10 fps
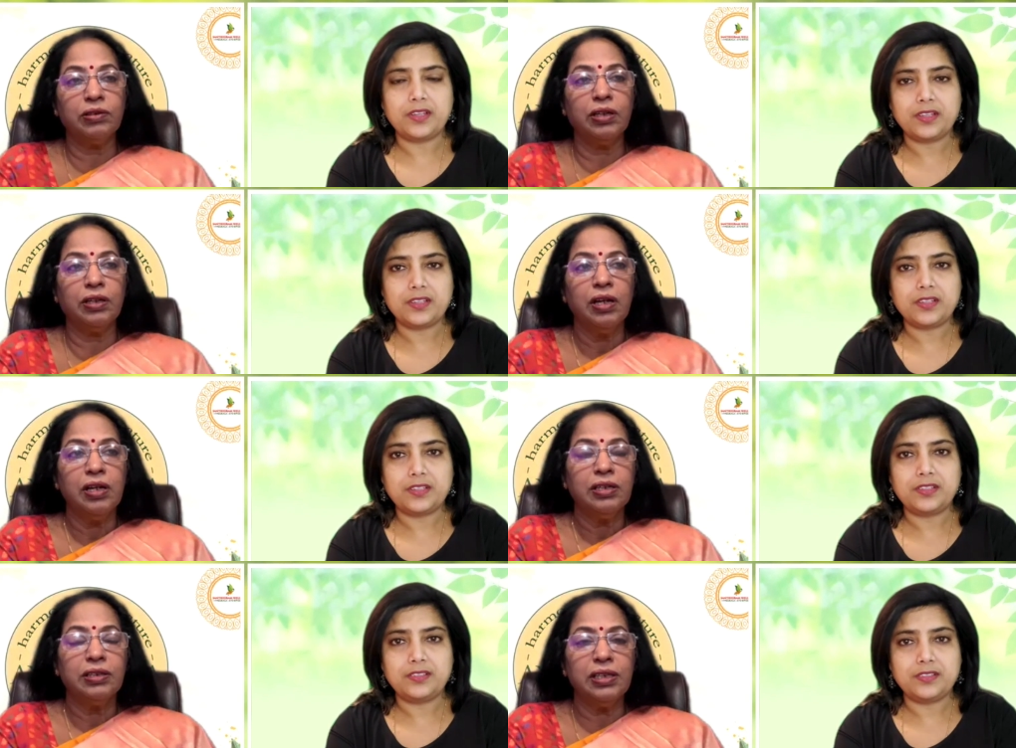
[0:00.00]
Speaker 1: that
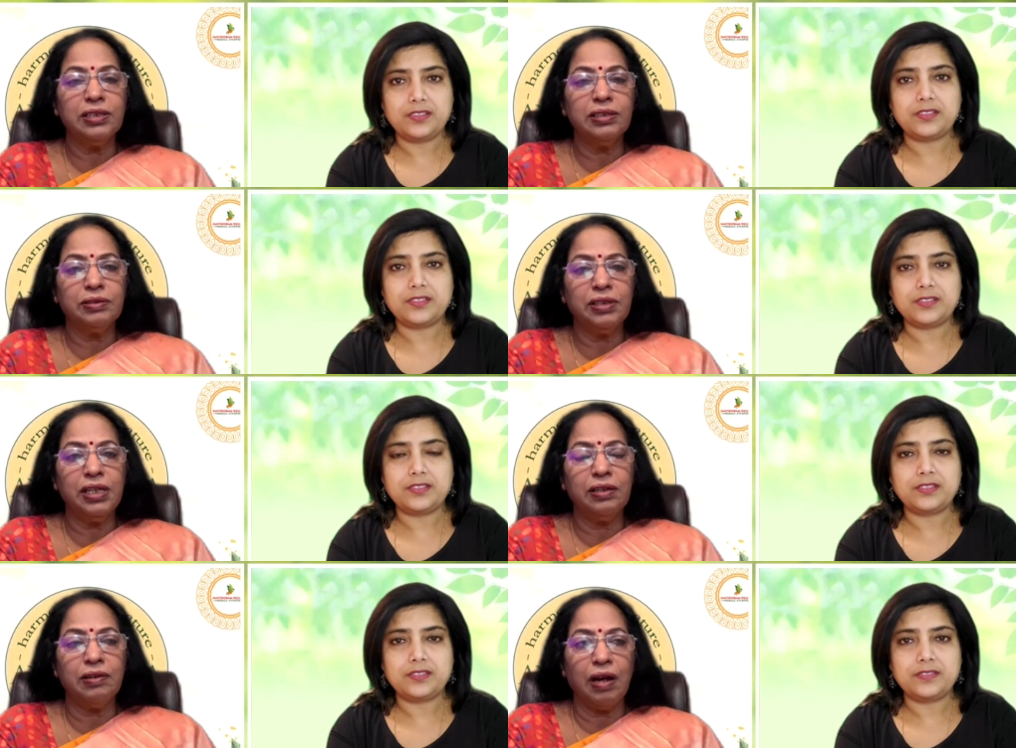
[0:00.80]
there is see
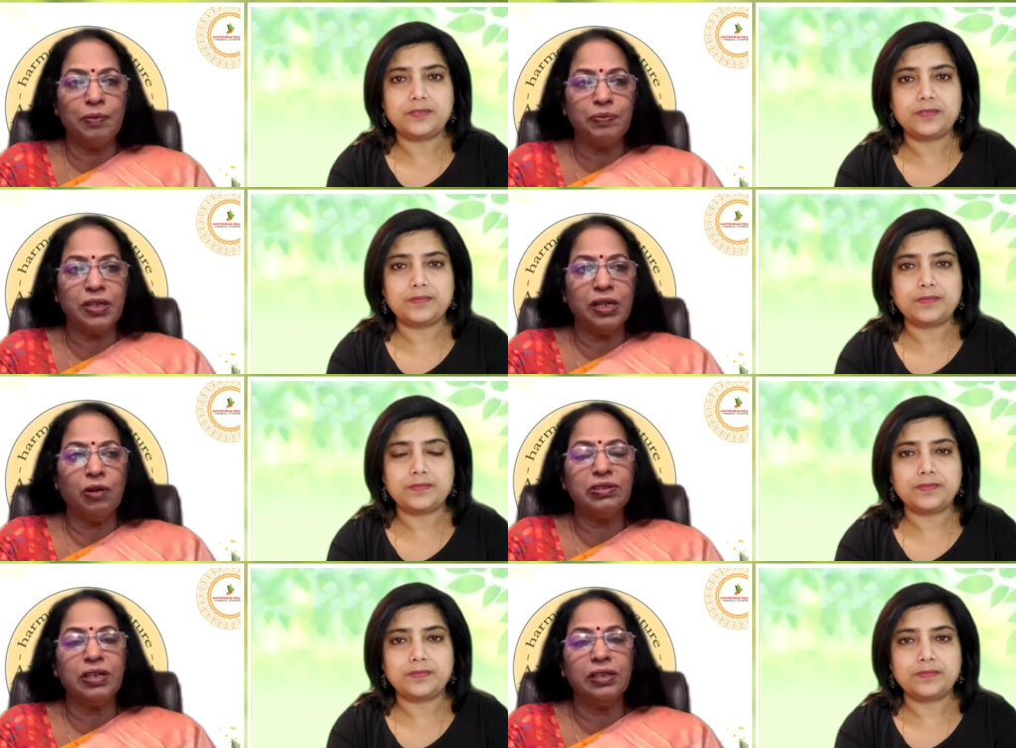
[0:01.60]
ups and downs
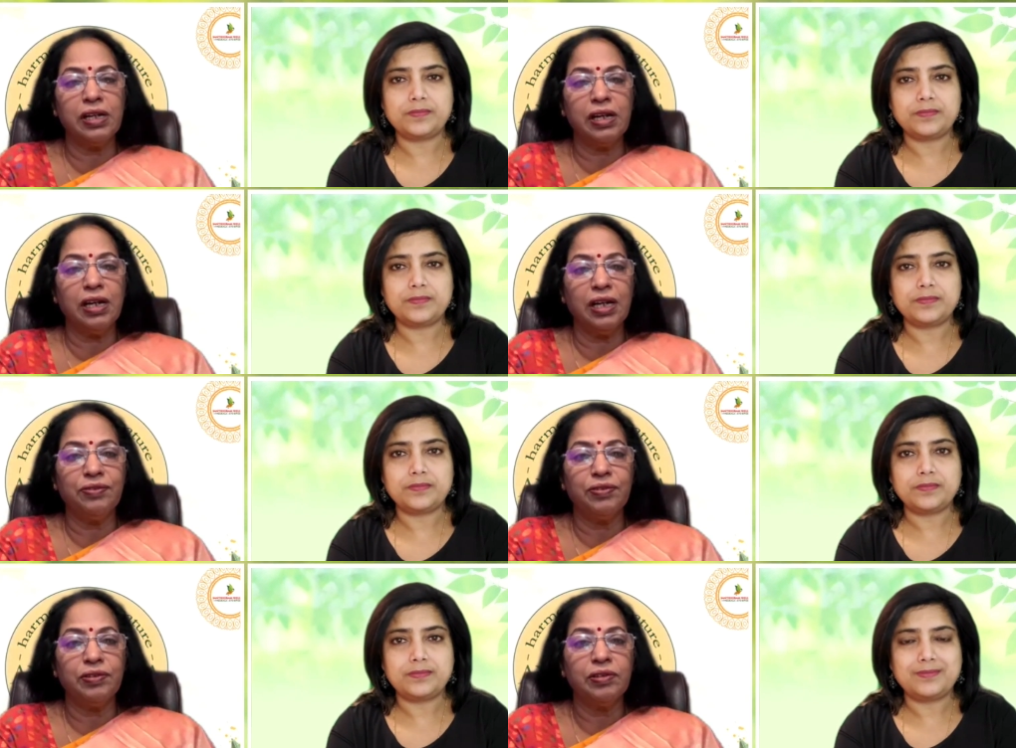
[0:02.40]
are there in life
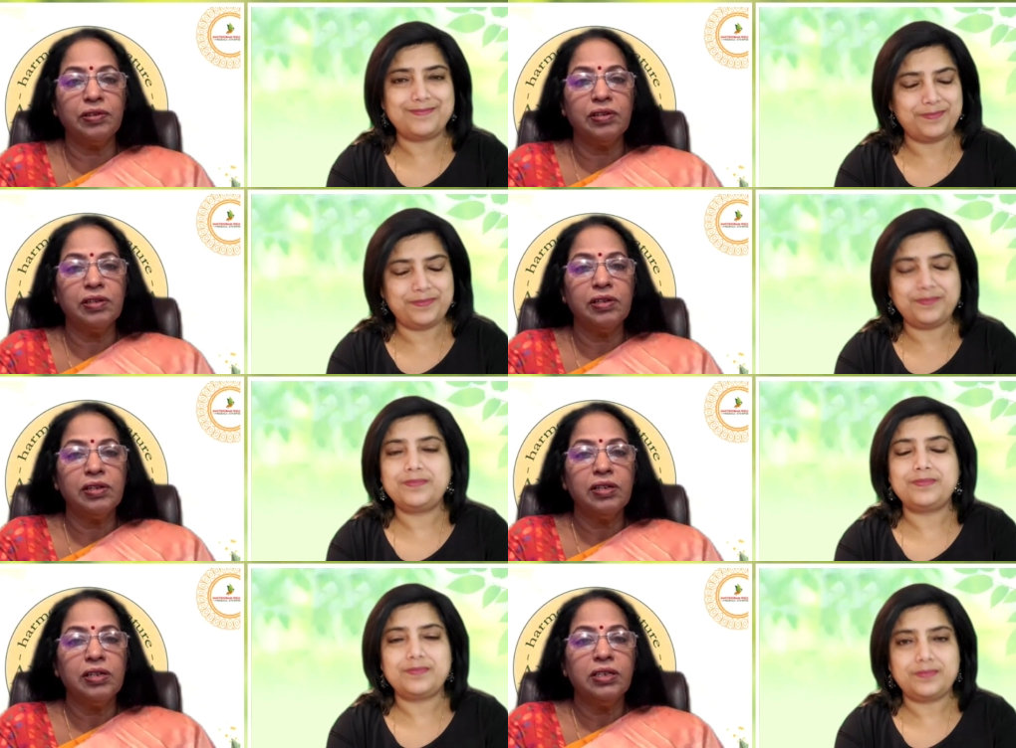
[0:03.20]
mm -hmm.
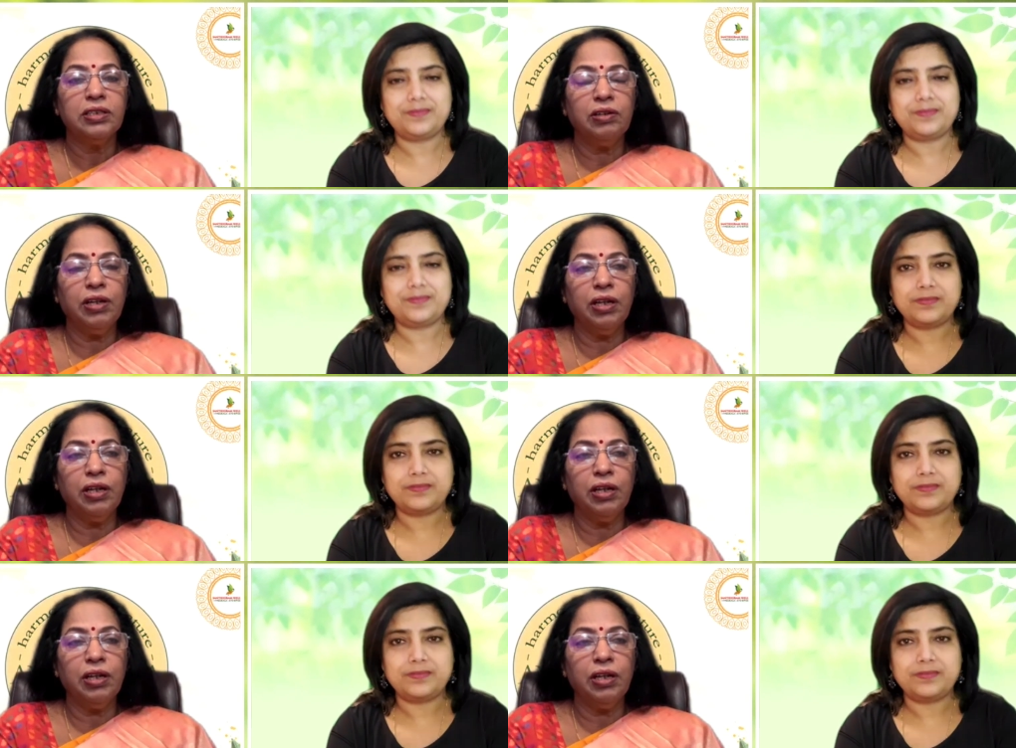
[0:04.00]
So, you